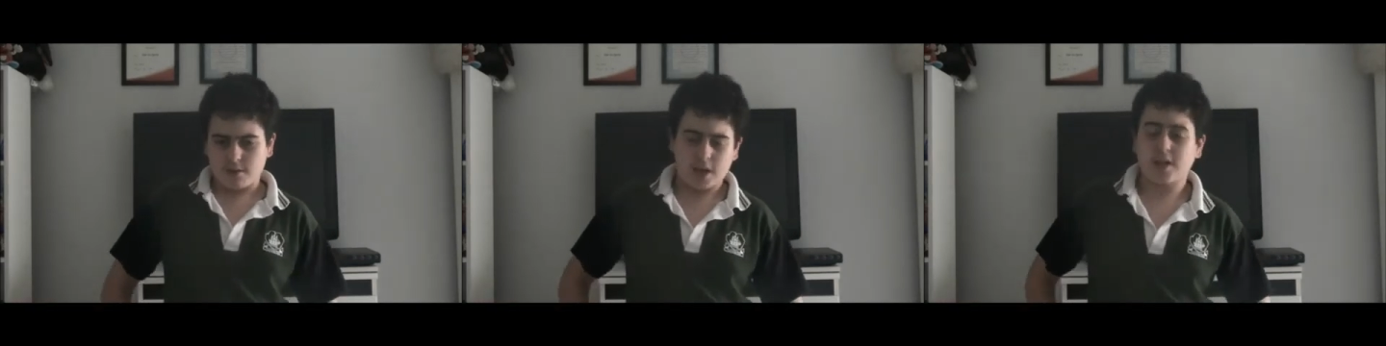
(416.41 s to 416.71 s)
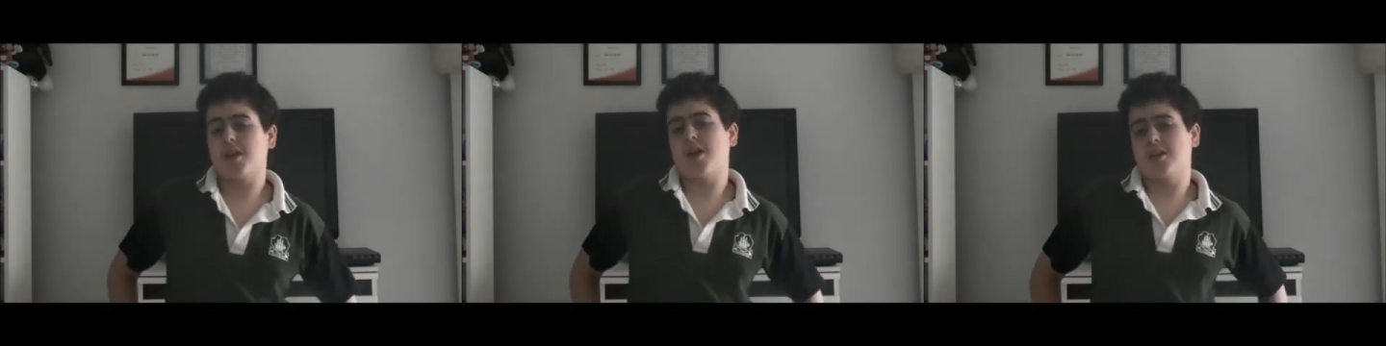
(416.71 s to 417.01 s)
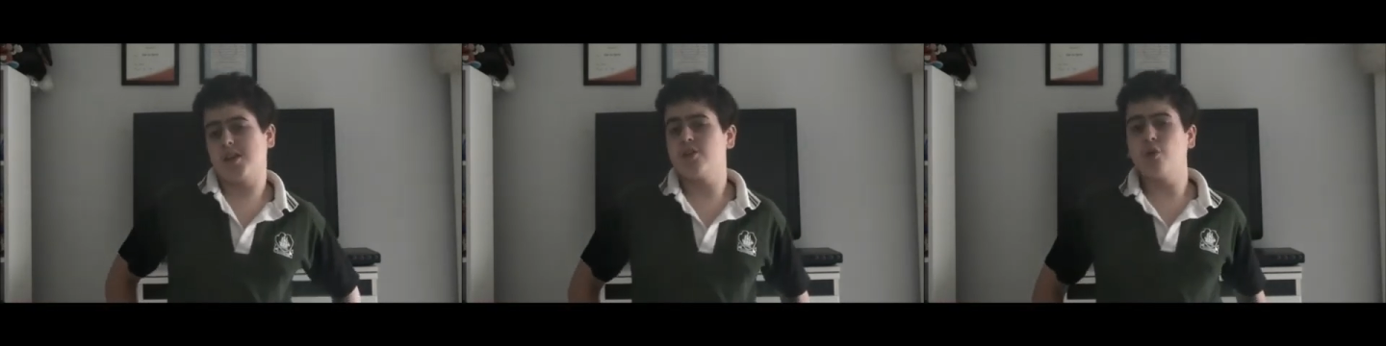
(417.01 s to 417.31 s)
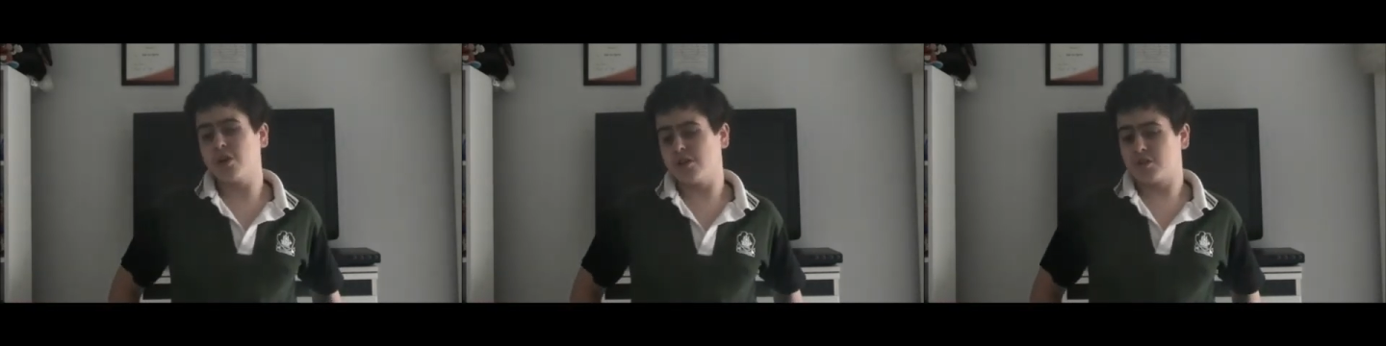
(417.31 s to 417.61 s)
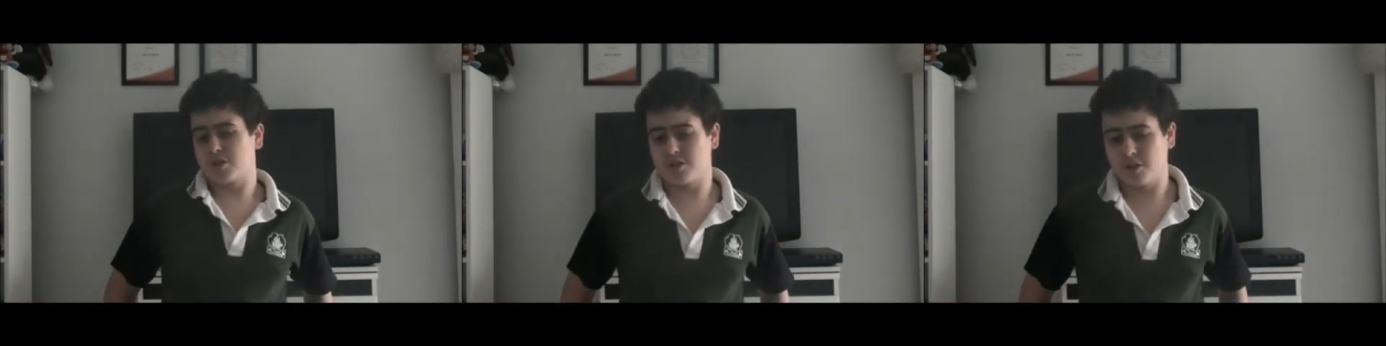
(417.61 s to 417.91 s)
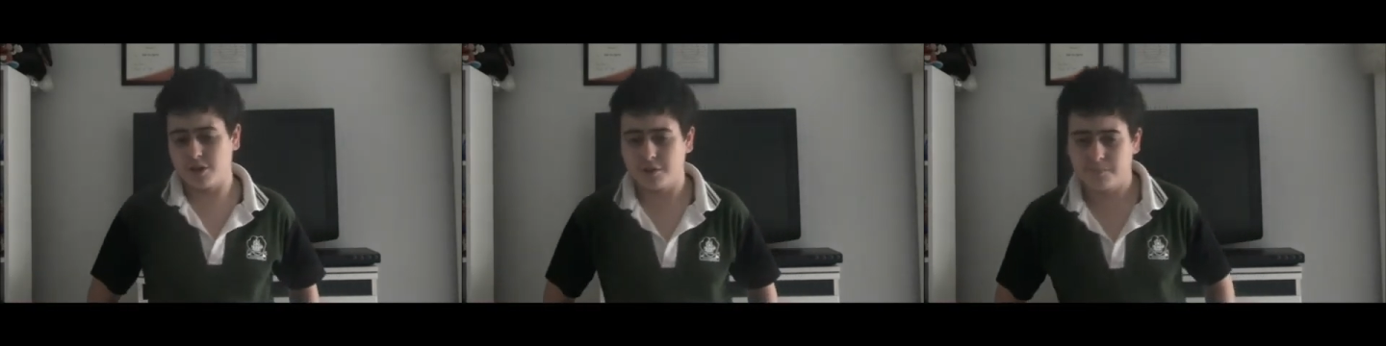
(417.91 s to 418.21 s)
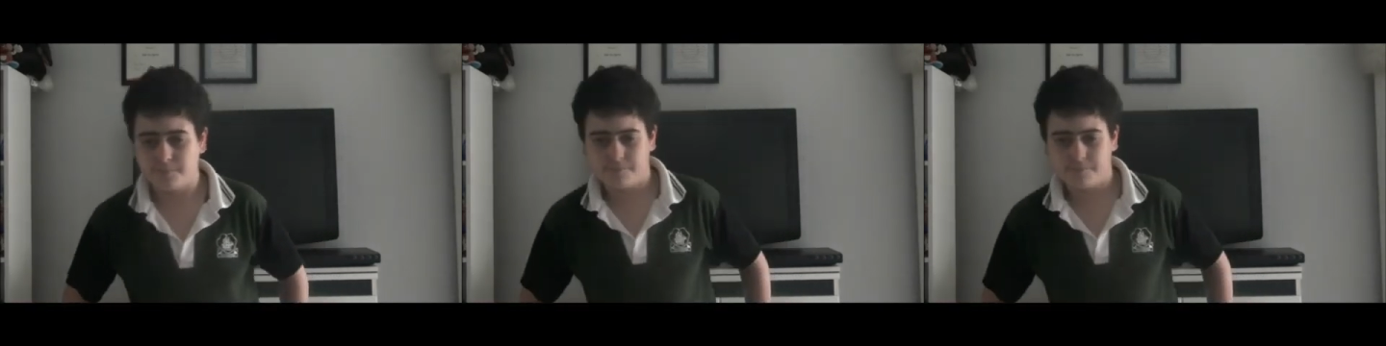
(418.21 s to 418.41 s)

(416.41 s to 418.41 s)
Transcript: then again, it is Naughty Dog, so